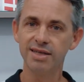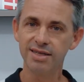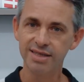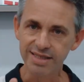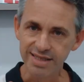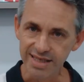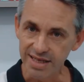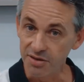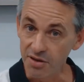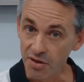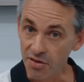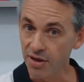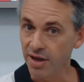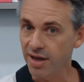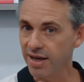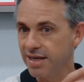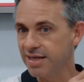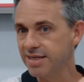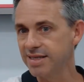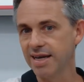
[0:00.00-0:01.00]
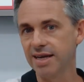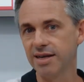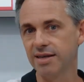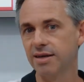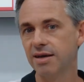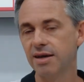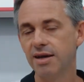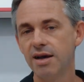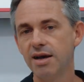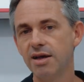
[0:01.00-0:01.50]
did the thing he said.
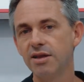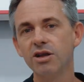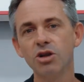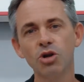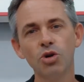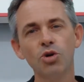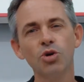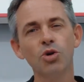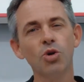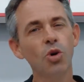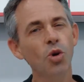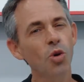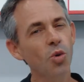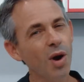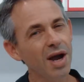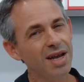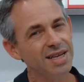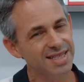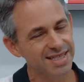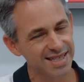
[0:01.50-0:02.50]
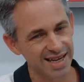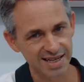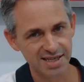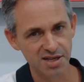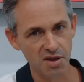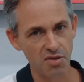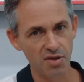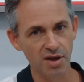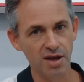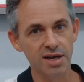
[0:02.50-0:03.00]
The Lord always does
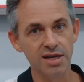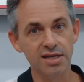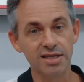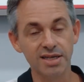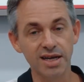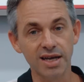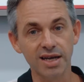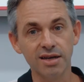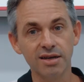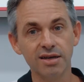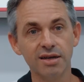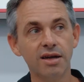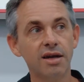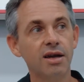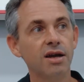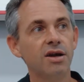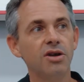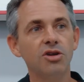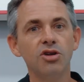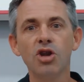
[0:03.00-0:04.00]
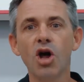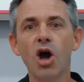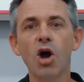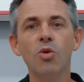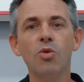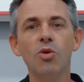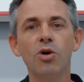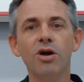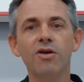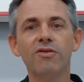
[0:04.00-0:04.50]
the thing he said. No
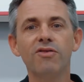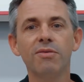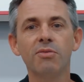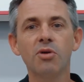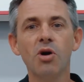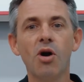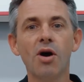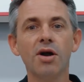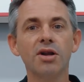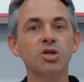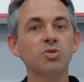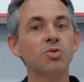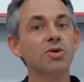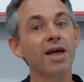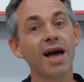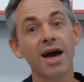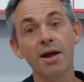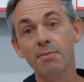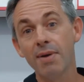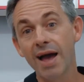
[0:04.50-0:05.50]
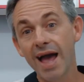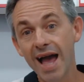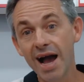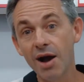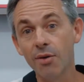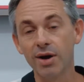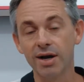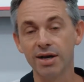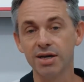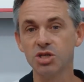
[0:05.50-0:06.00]
word from God is without
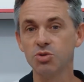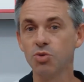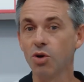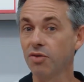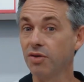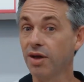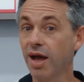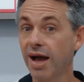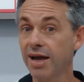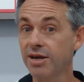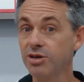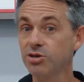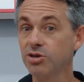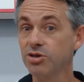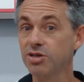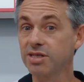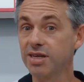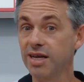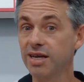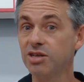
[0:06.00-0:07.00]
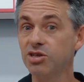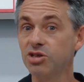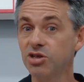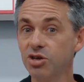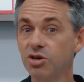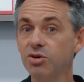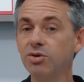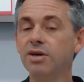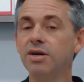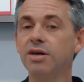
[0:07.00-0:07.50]
power, is what the angel said
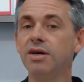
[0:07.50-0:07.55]
to